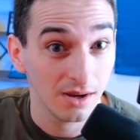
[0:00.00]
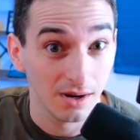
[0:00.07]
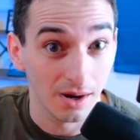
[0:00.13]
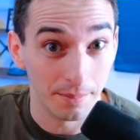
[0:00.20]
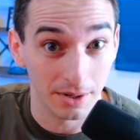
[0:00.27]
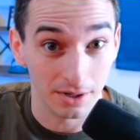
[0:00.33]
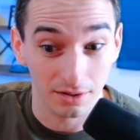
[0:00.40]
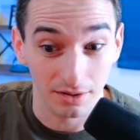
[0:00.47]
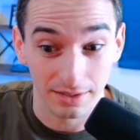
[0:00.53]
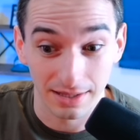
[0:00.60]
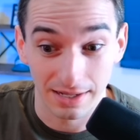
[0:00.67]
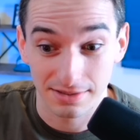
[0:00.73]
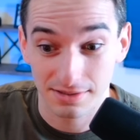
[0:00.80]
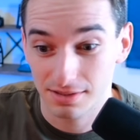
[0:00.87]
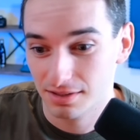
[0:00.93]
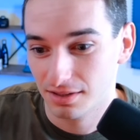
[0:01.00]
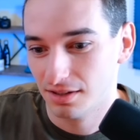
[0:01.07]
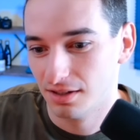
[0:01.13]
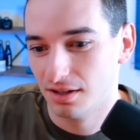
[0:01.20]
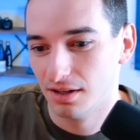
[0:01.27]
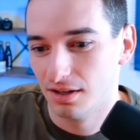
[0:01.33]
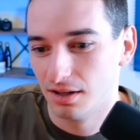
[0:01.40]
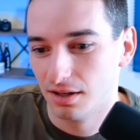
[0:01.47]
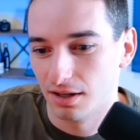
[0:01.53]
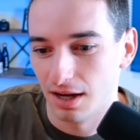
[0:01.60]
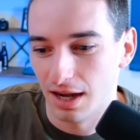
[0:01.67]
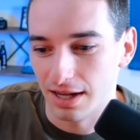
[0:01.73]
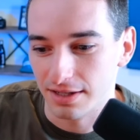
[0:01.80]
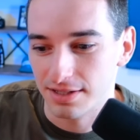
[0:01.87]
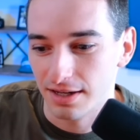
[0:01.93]
apparently that's a
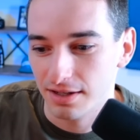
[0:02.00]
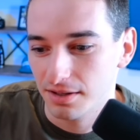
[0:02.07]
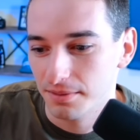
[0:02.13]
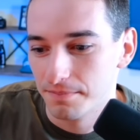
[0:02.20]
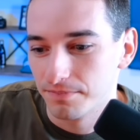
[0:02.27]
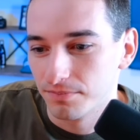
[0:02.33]
hot take.